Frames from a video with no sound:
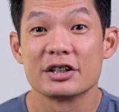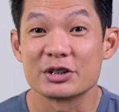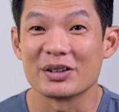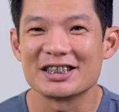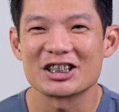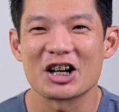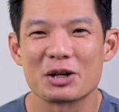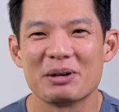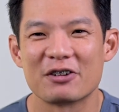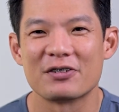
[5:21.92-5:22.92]
So let's talk
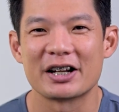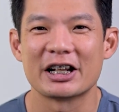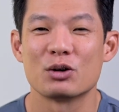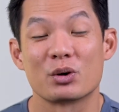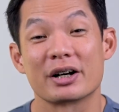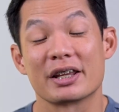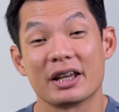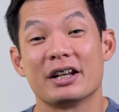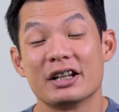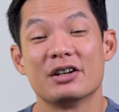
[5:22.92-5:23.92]
about finite work
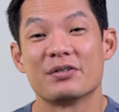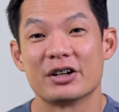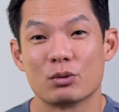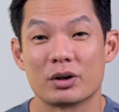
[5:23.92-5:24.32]
and infinite